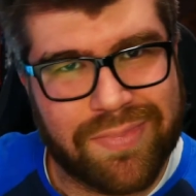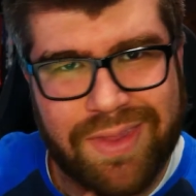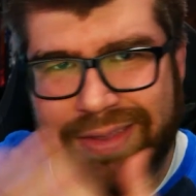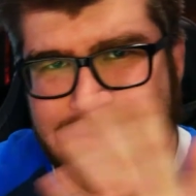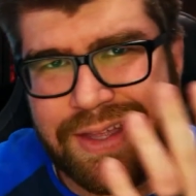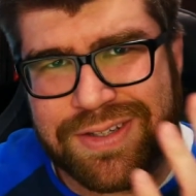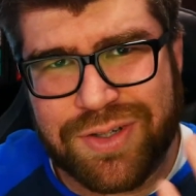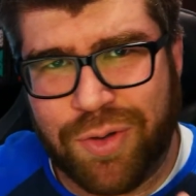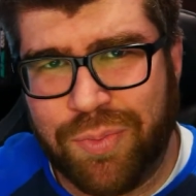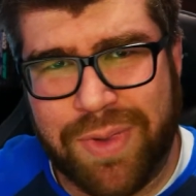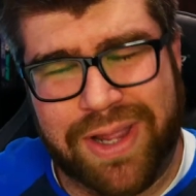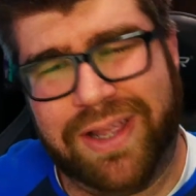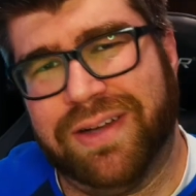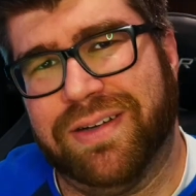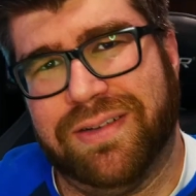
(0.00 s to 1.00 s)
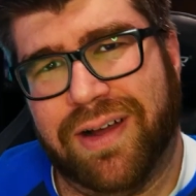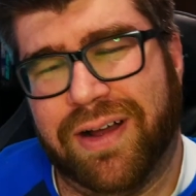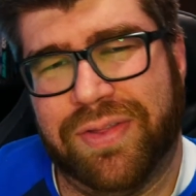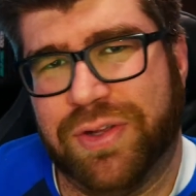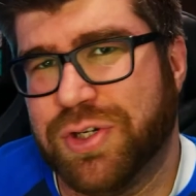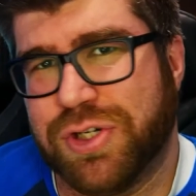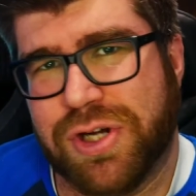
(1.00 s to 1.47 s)
that don't make it
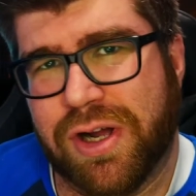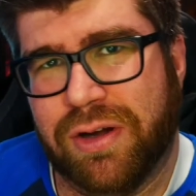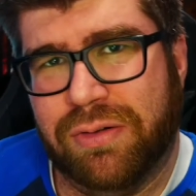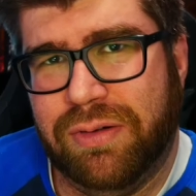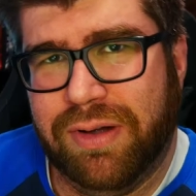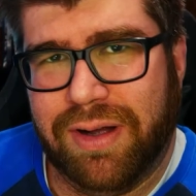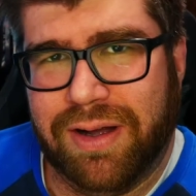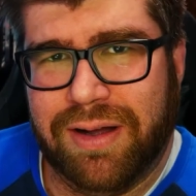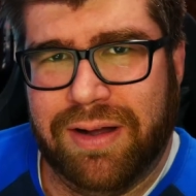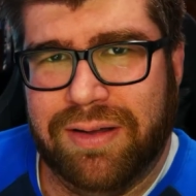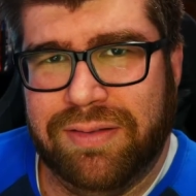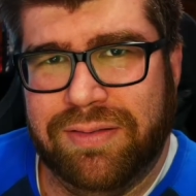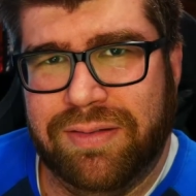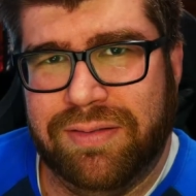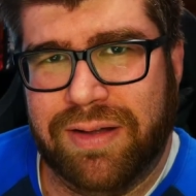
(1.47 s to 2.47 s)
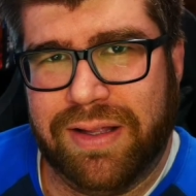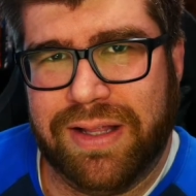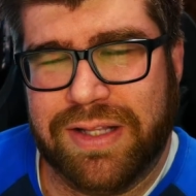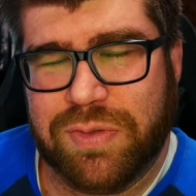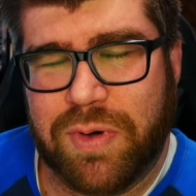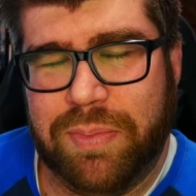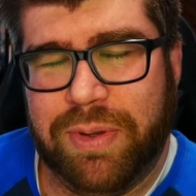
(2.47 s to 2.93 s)
on the show, uh,
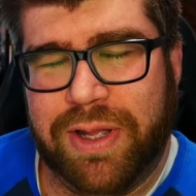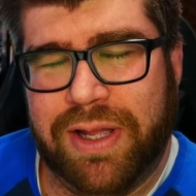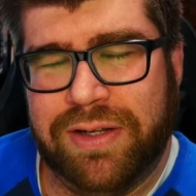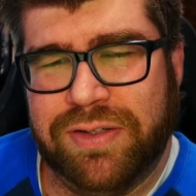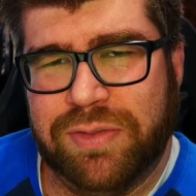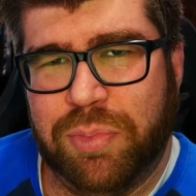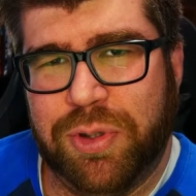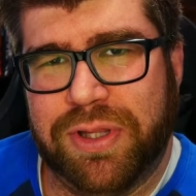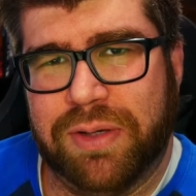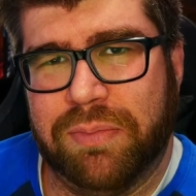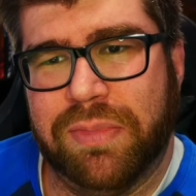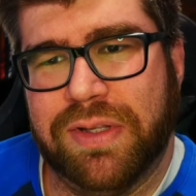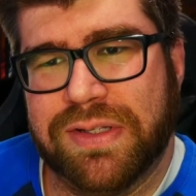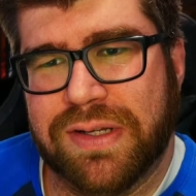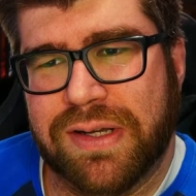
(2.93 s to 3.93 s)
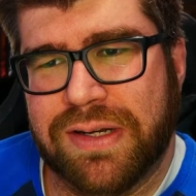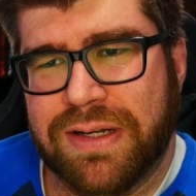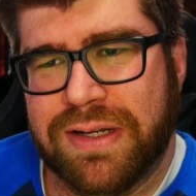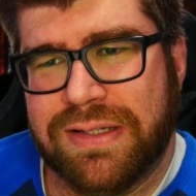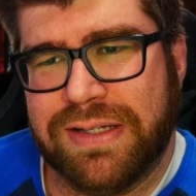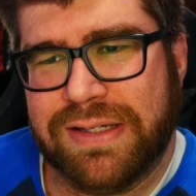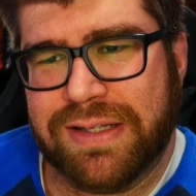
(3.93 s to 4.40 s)
that's where I plan to put them is on
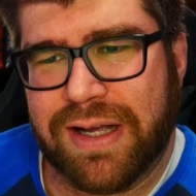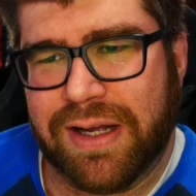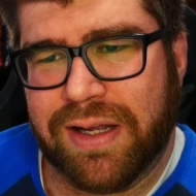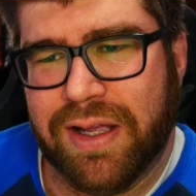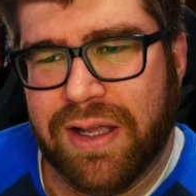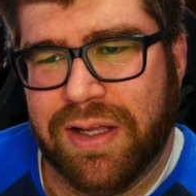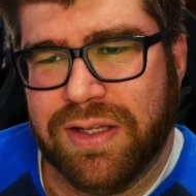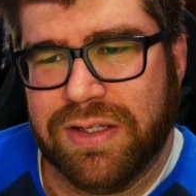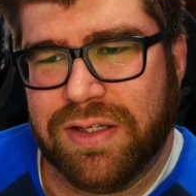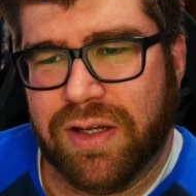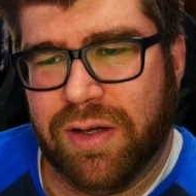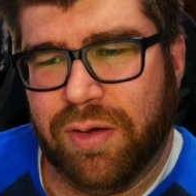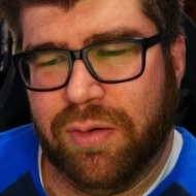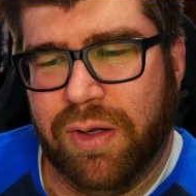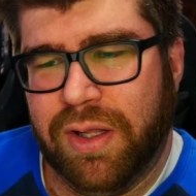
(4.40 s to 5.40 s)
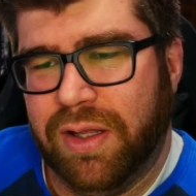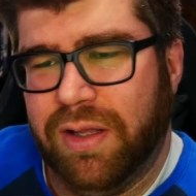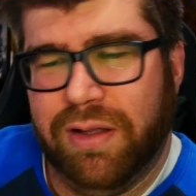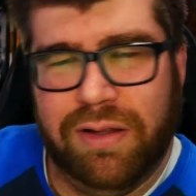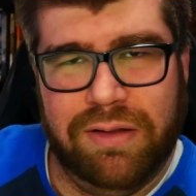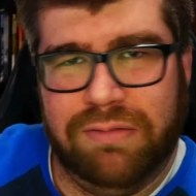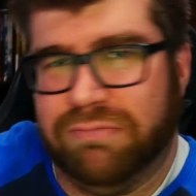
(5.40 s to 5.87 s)
uh, TikTok. So
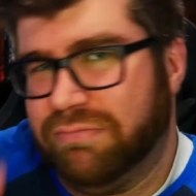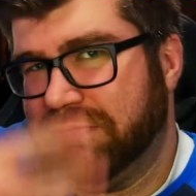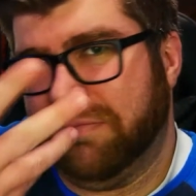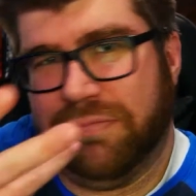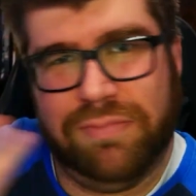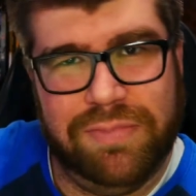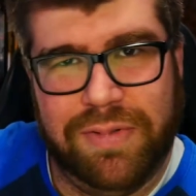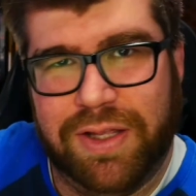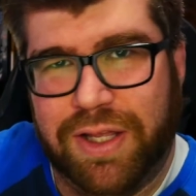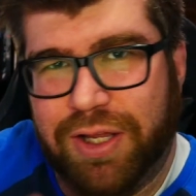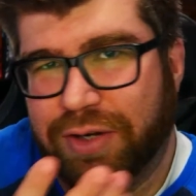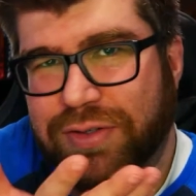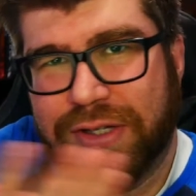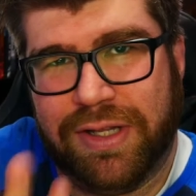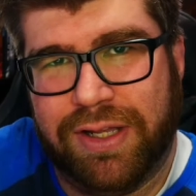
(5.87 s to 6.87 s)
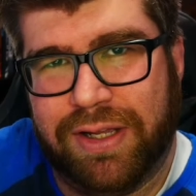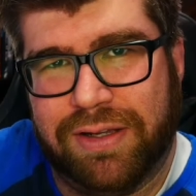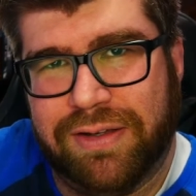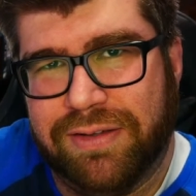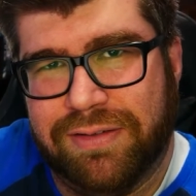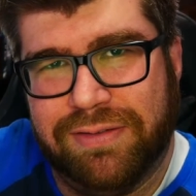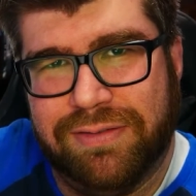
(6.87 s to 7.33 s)
here's a link.